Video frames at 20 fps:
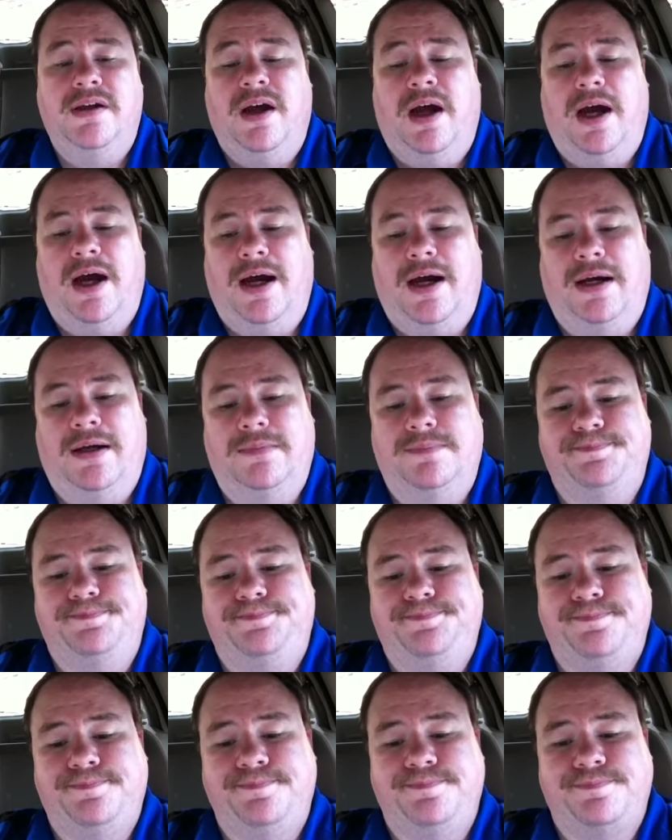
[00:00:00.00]

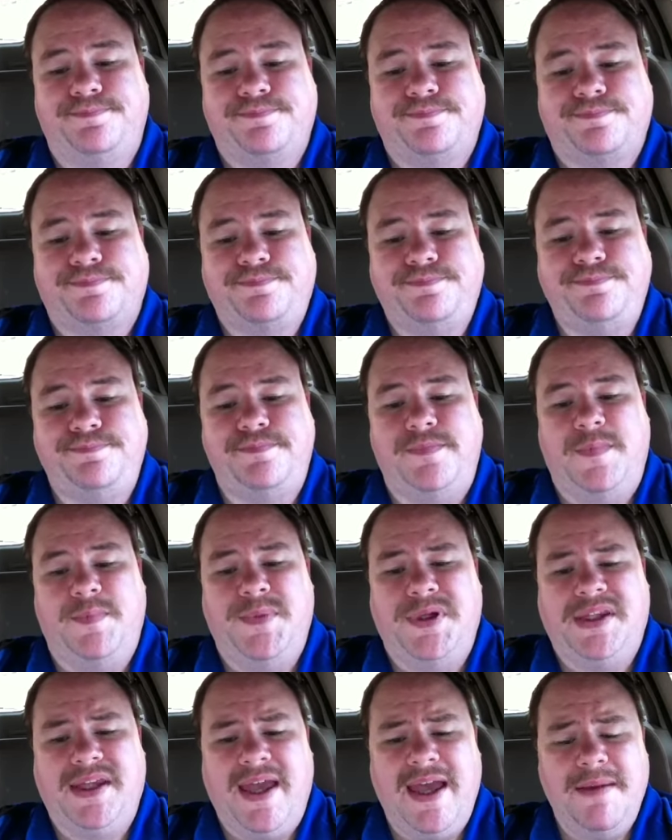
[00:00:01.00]

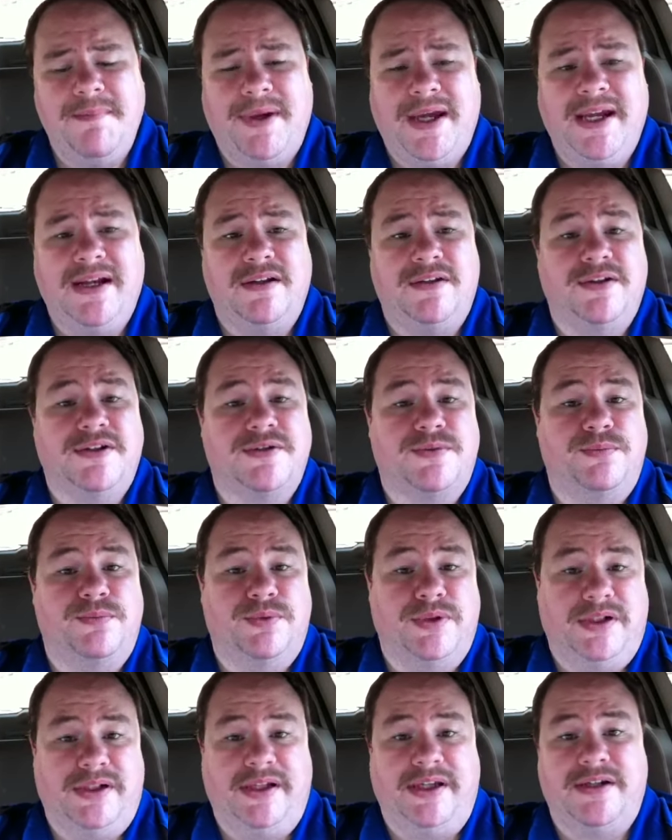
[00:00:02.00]
But the campaign looks
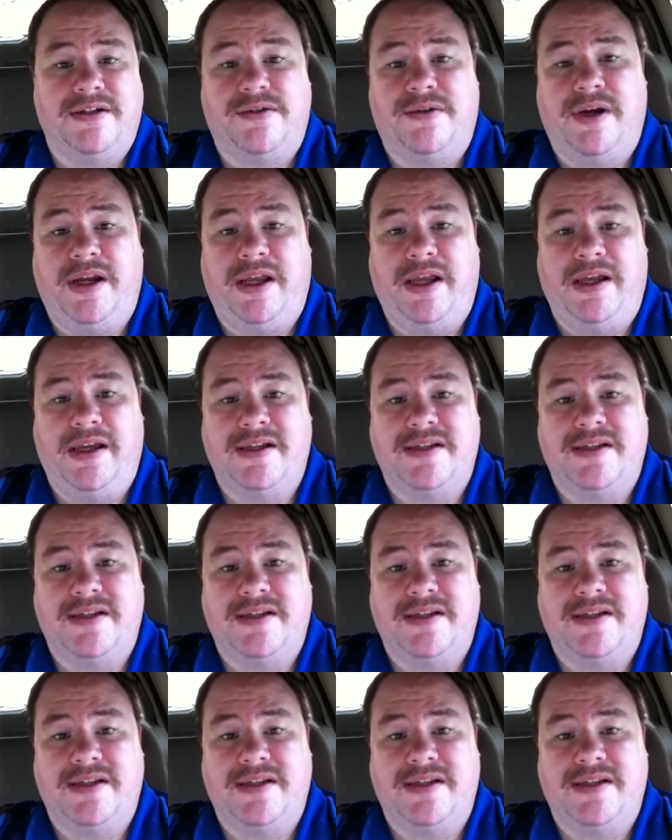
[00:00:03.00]
really intriguing.